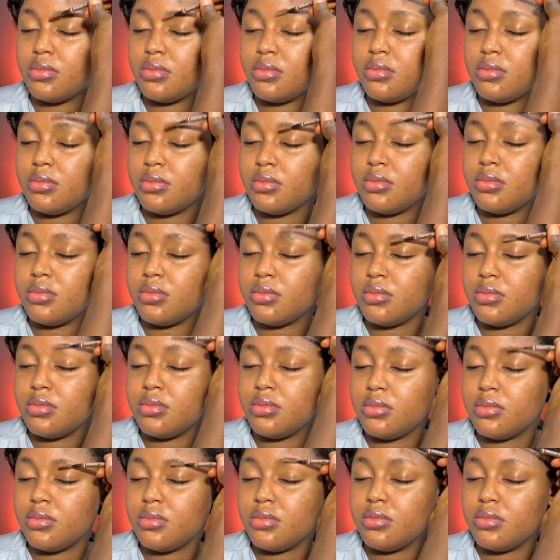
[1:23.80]

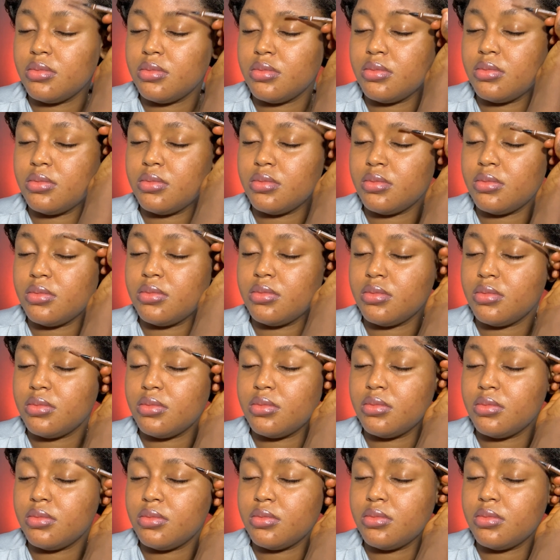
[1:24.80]
models, I try as
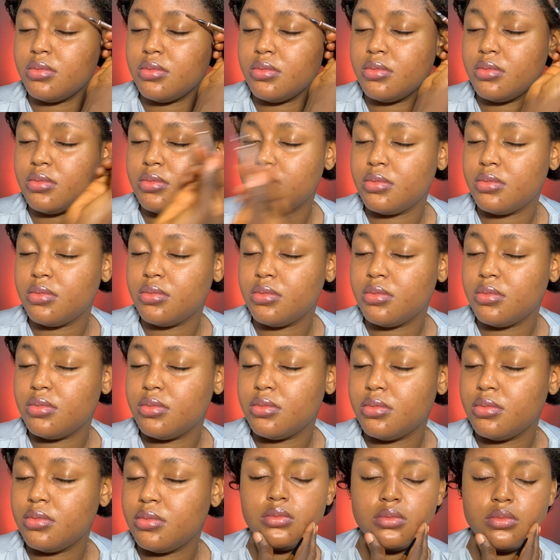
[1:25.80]
much as I can
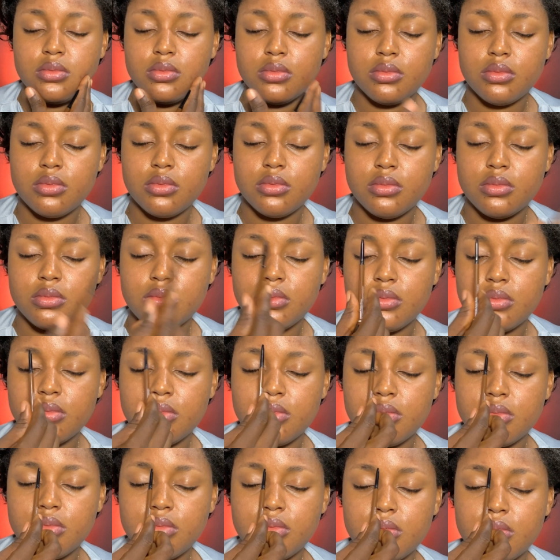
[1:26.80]
to leave their
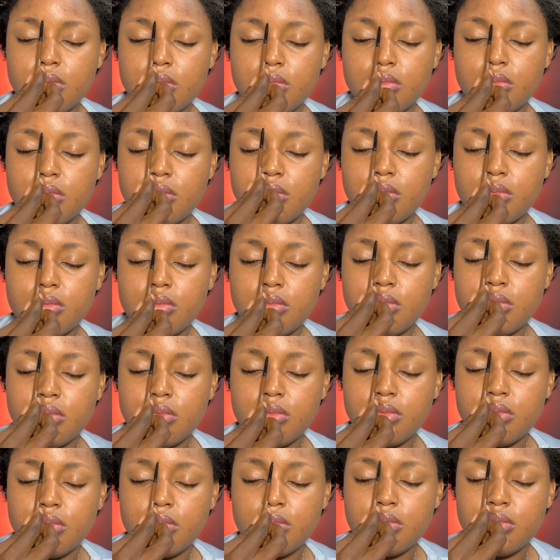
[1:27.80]
natural
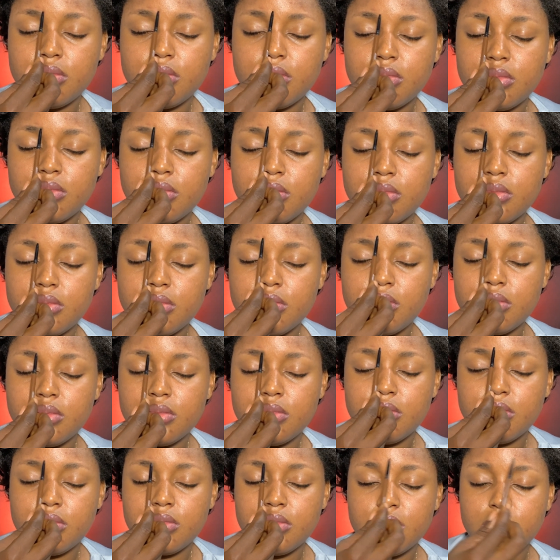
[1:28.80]
brows,
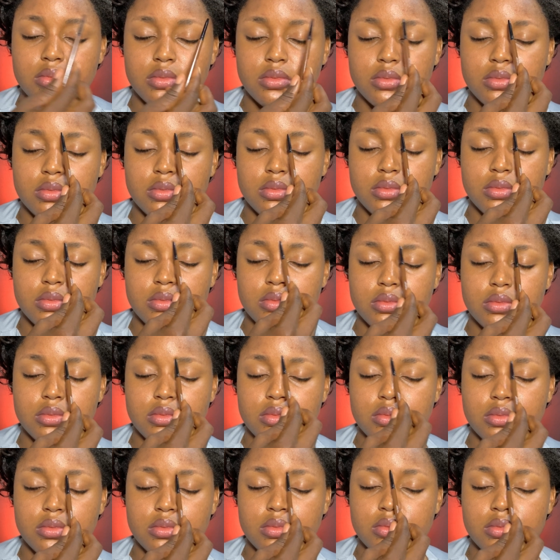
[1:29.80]
so I
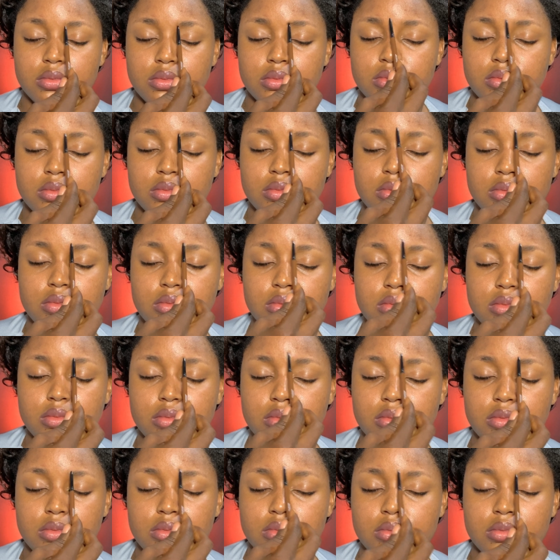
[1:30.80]
don't overcarve their
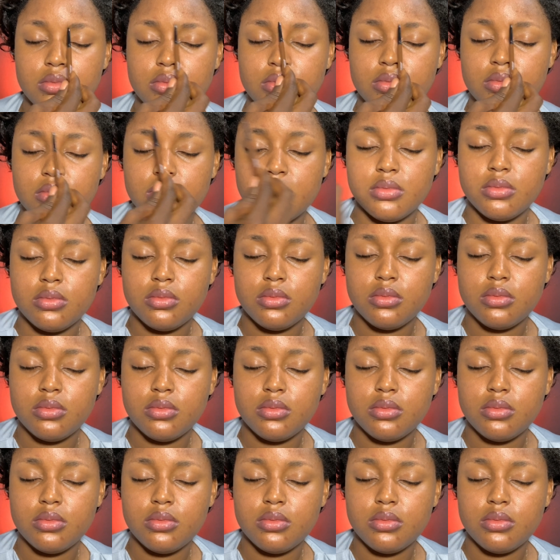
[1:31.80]
brows. So guys,